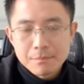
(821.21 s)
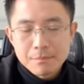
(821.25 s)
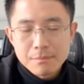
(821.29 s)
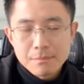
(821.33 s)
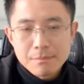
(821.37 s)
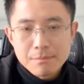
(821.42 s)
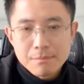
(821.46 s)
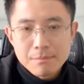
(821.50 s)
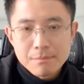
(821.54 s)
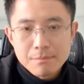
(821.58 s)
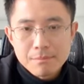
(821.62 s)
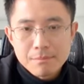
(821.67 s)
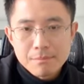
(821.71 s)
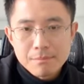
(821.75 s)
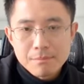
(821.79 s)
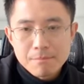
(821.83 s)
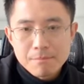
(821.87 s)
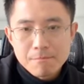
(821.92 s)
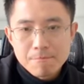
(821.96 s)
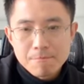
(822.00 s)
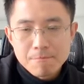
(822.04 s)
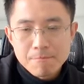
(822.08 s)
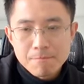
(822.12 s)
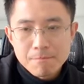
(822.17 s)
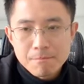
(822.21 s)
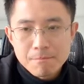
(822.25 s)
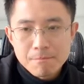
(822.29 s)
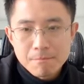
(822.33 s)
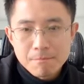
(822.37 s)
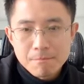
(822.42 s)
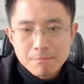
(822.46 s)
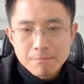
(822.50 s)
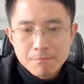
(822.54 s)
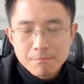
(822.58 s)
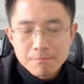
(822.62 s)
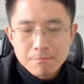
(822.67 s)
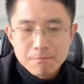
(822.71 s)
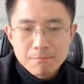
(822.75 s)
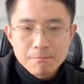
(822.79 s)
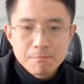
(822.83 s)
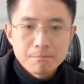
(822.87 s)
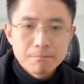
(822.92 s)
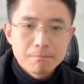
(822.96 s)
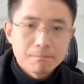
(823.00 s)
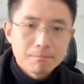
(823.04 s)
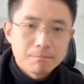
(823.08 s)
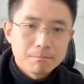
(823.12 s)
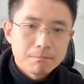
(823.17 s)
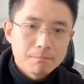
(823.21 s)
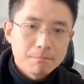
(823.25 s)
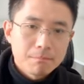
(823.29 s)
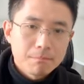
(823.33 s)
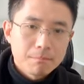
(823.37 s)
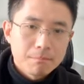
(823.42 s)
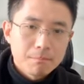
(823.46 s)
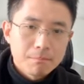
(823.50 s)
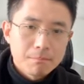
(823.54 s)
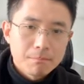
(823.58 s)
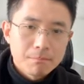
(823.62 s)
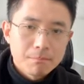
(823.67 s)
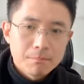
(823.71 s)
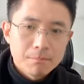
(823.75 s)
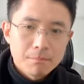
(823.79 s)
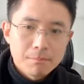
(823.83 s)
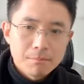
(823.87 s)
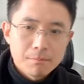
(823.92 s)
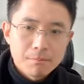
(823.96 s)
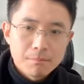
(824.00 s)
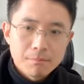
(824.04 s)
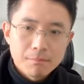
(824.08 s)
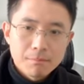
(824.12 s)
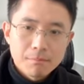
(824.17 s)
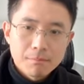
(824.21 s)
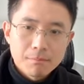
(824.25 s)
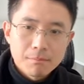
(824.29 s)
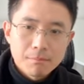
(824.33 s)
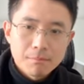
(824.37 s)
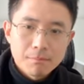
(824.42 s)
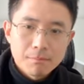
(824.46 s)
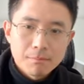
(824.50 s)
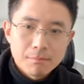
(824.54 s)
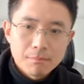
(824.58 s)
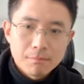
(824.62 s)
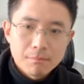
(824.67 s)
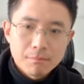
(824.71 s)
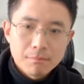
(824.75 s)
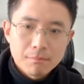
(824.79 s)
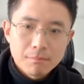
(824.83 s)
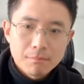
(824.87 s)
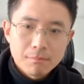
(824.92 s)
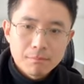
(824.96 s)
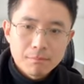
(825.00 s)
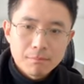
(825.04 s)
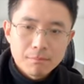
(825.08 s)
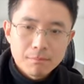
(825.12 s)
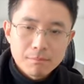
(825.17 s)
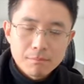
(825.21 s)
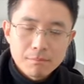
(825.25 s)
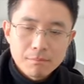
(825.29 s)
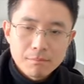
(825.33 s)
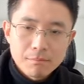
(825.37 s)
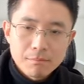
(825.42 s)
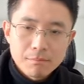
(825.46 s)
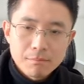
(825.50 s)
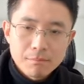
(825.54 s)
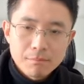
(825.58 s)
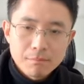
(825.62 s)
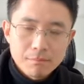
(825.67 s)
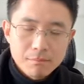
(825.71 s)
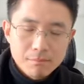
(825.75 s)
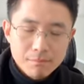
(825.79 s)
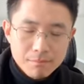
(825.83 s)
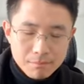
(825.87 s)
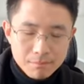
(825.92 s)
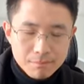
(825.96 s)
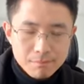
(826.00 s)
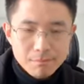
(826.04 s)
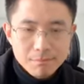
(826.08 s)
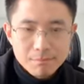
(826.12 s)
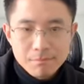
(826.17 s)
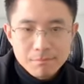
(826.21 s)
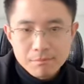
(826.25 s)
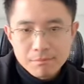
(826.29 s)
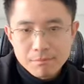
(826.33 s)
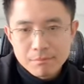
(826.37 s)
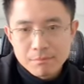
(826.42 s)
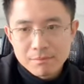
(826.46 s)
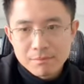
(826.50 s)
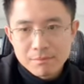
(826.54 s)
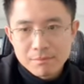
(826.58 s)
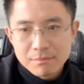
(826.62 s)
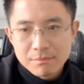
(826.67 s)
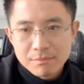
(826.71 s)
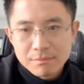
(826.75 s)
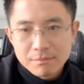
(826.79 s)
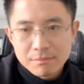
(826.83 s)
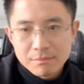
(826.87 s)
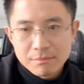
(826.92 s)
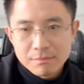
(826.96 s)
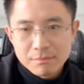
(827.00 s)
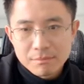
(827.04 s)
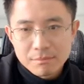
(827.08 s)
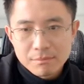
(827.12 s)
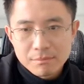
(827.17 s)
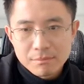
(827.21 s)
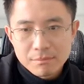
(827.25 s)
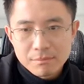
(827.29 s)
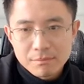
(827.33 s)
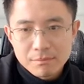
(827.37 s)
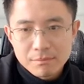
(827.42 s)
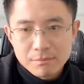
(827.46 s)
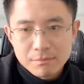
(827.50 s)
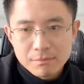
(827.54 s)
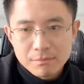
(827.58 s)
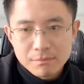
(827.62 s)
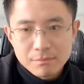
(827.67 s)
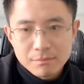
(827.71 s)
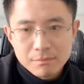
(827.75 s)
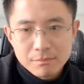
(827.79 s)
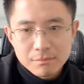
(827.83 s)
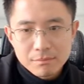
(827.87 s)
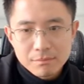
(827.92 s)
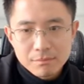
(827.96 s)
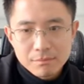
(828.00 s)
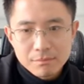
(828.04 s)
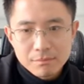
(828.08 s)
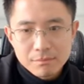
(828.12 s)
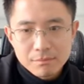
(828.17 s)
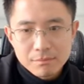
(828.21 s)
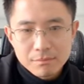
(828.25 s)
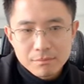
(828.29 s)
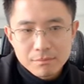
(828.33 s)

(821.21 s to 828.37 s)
The person shown says nothing.